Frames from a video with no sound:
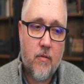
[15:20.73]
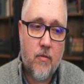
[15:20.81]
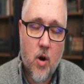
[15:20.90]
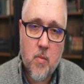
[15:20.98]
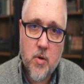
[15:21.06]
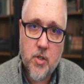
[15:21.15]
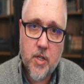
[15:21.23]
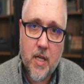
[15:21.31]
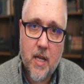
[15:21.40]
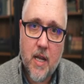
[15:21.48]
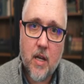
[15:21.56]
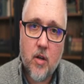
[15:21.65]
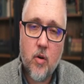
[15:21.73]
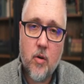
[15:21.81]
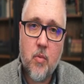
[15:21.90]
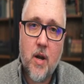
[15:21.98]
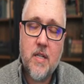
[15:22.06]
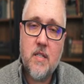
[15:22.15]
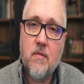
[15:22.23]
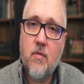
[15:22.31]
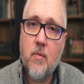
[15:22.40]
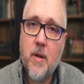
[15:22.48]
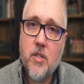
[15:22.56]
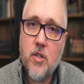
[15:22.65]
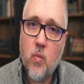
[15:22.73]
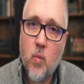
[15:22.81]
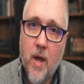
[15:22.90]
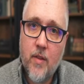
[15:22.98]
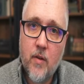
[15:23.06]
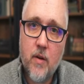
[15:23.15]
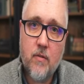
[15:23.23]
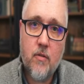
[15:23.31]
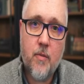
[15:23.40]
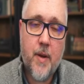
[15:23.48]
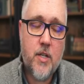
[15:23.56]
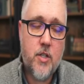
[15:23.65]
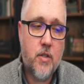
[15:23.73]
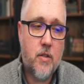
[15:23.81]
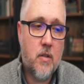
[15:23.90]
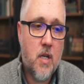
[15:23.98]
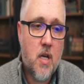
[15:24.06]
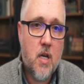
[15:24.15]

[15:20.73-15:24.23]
farmers to get accurate price information, weather information,